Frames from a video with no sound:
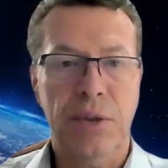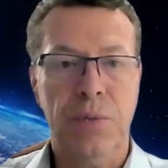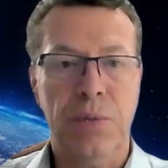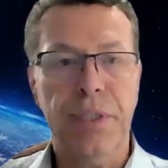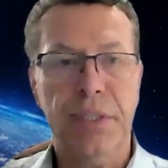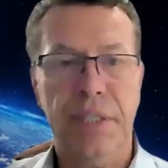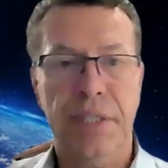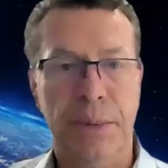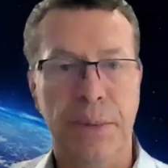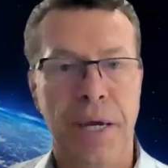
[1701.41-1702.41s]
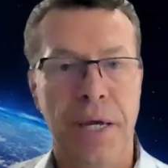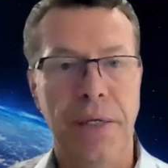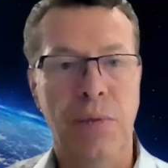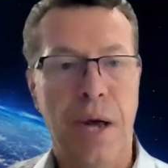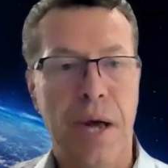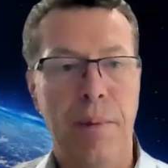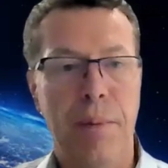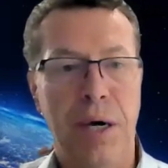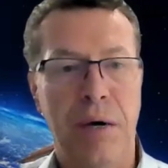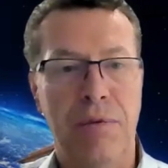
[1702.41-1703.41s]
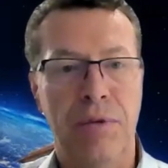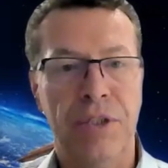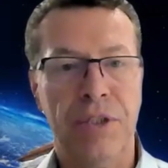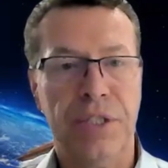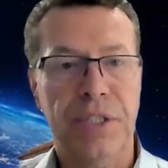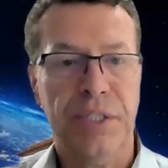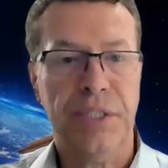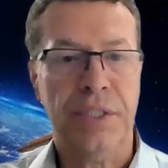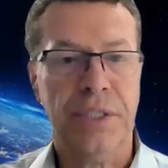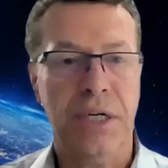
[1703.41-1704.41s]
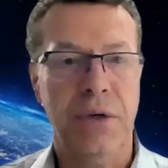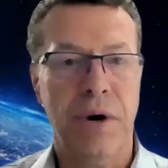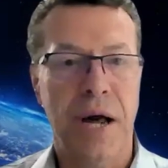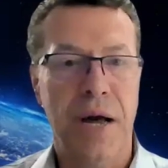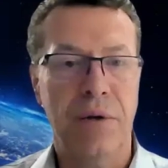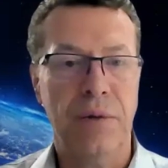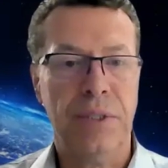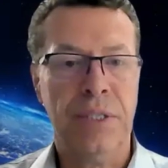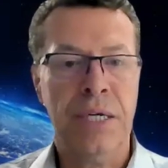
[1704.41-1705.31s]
really expanding web of restrictions around